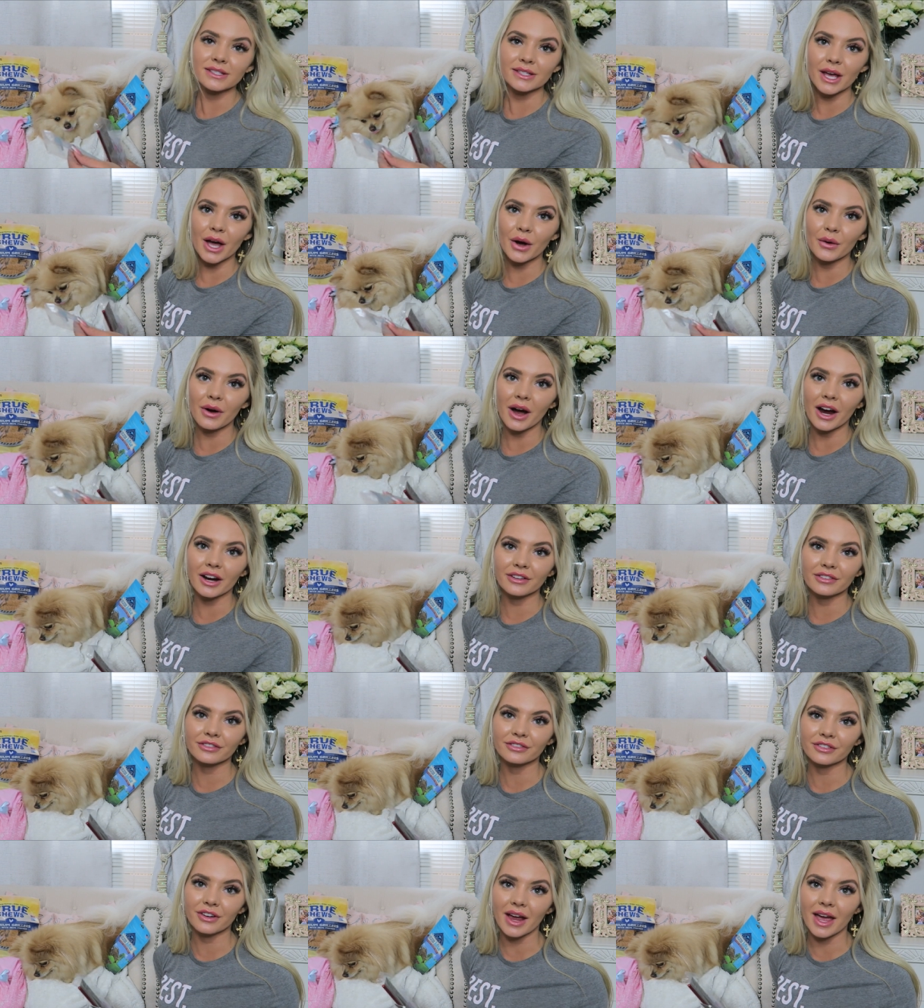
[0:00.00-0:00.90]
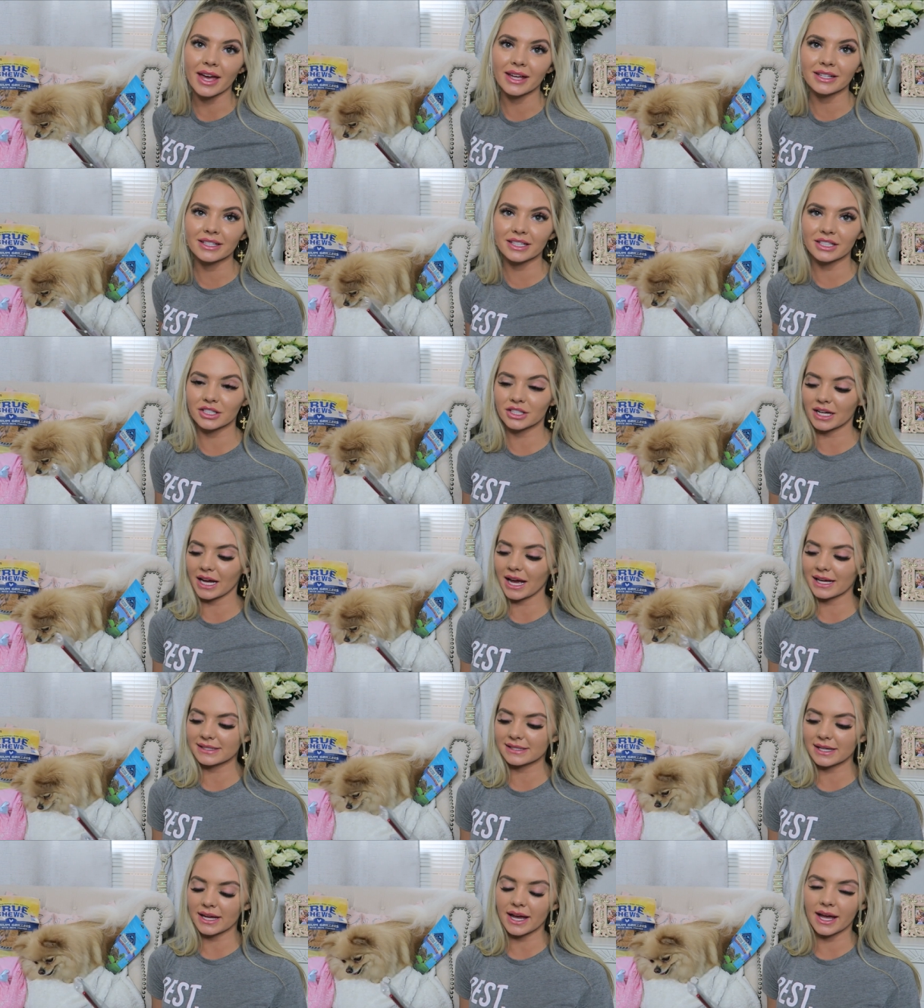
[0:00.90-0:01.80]
So our friend, she
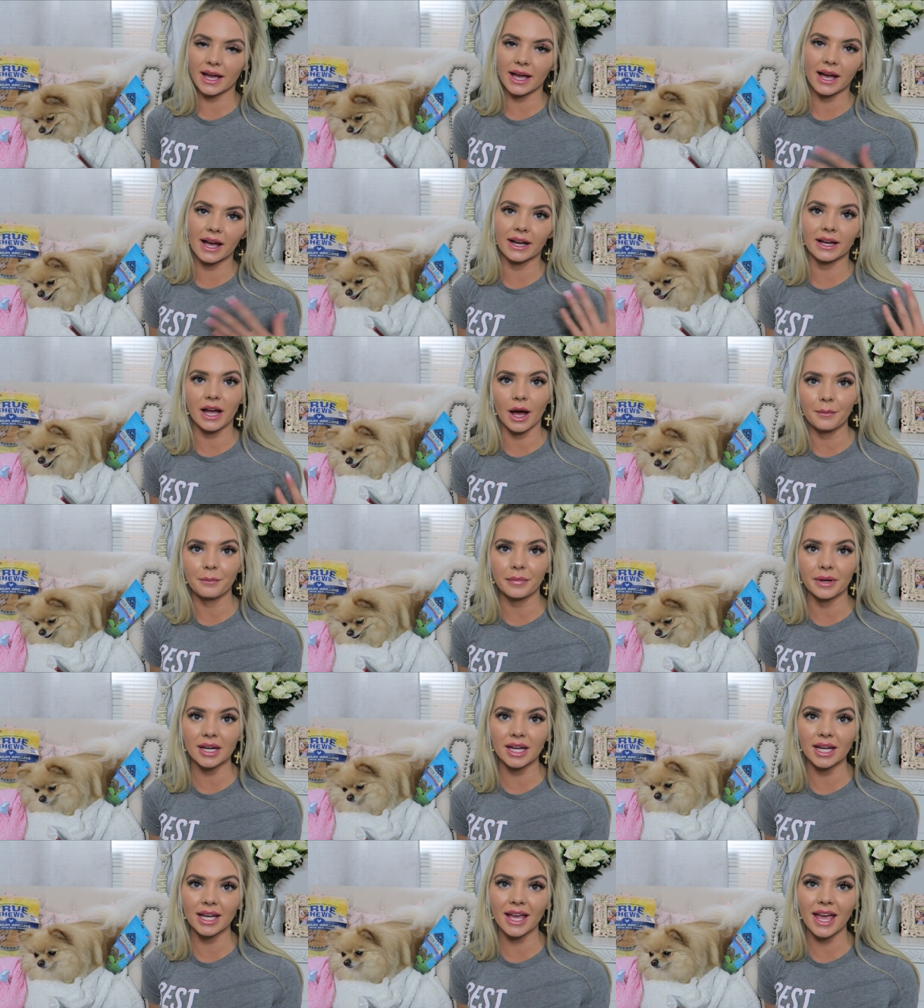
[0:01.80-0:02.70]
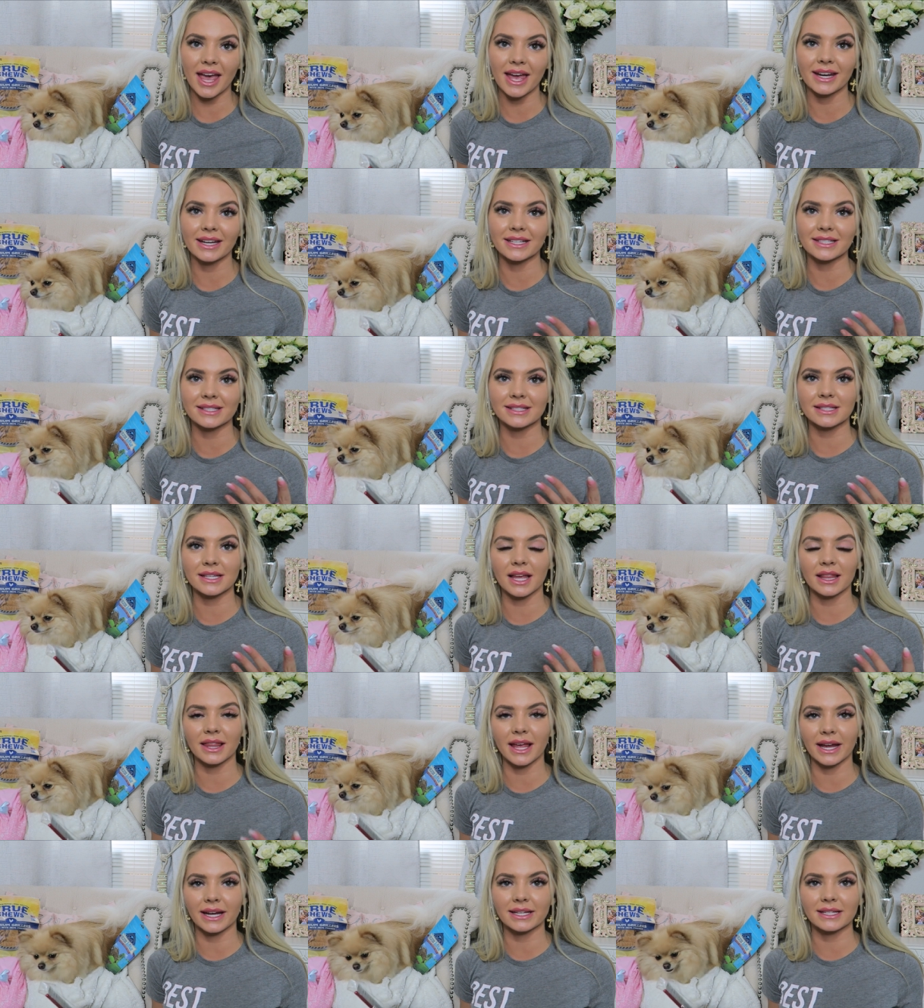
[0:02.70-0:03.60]
has a company and it's
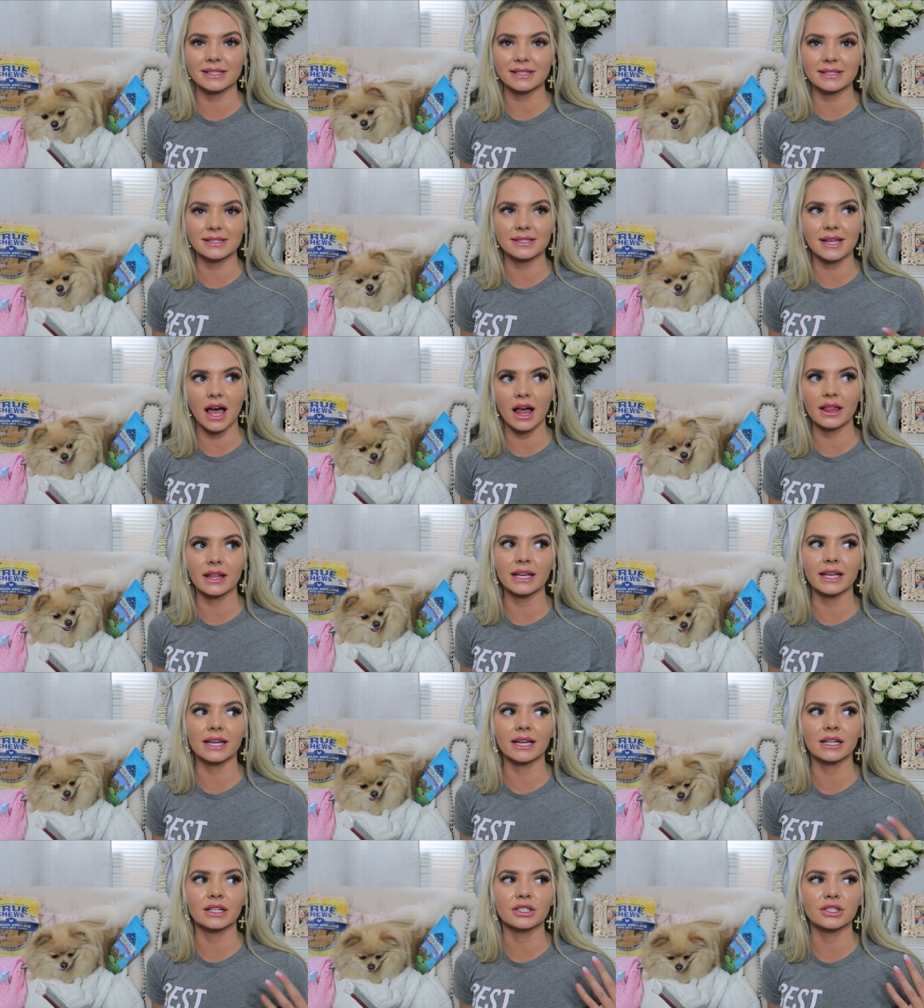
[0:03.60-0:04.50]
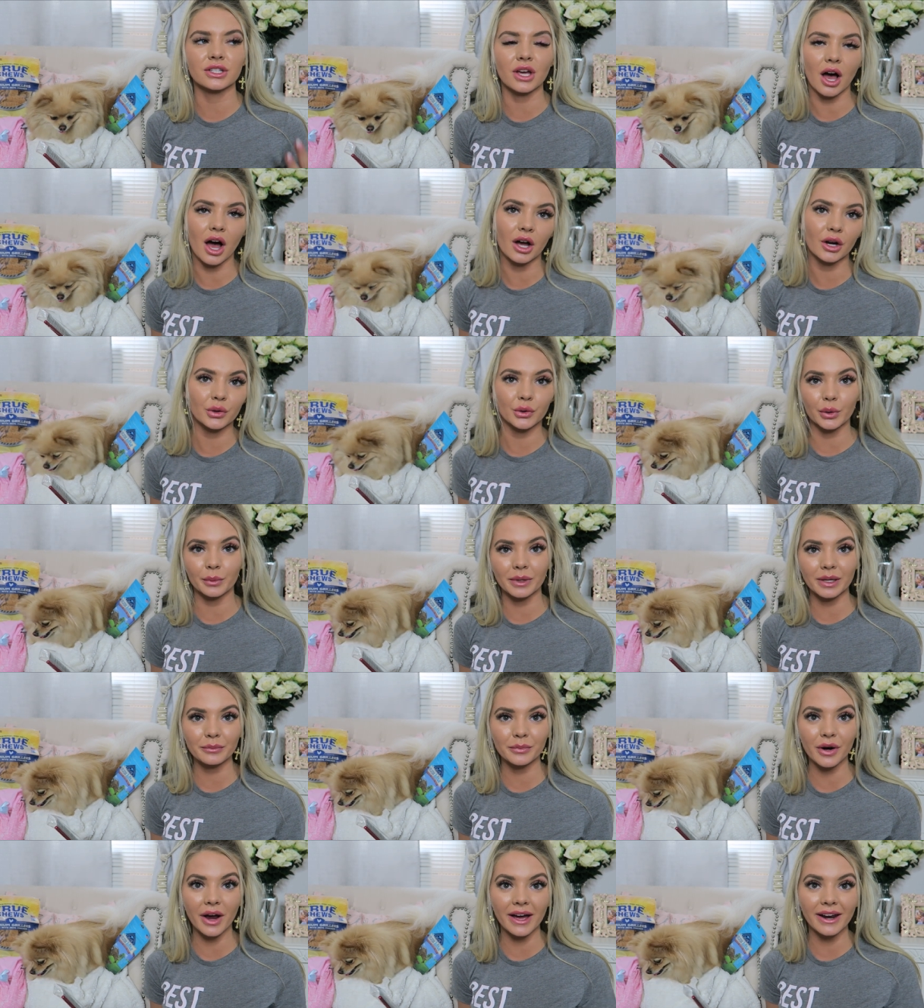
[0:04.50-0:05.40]
like selling dog
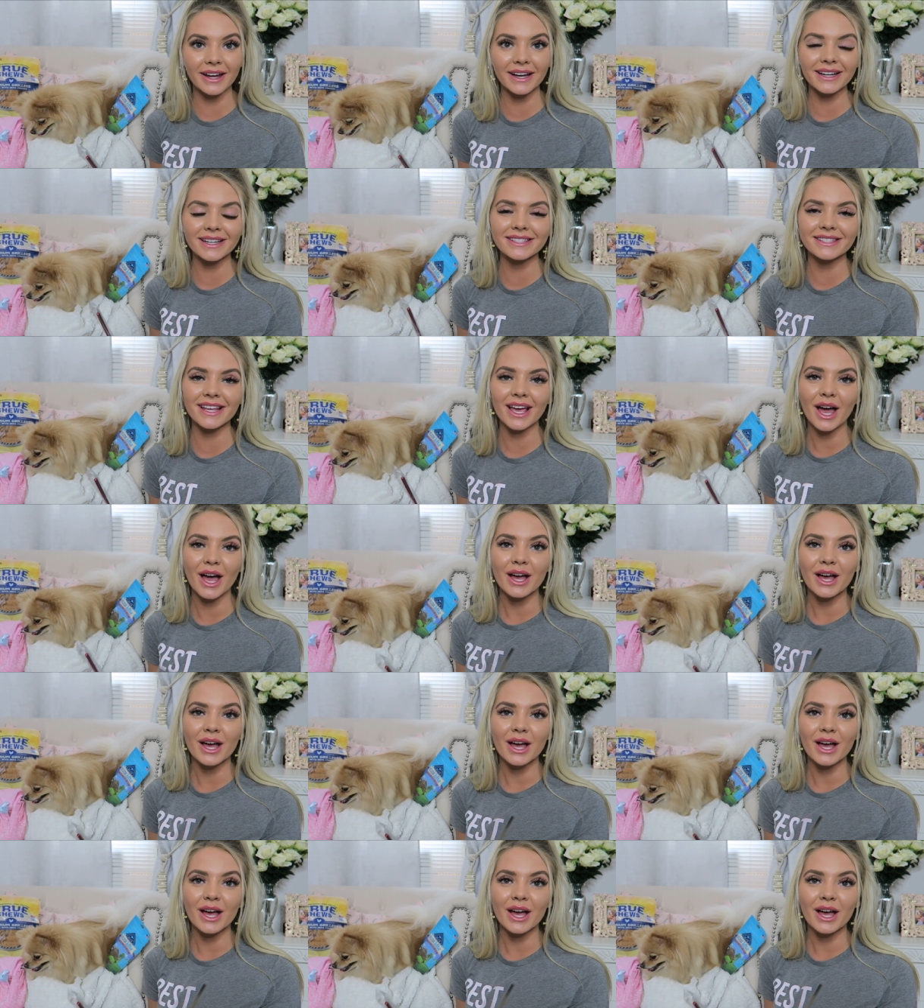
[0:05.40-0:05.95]
grooming products.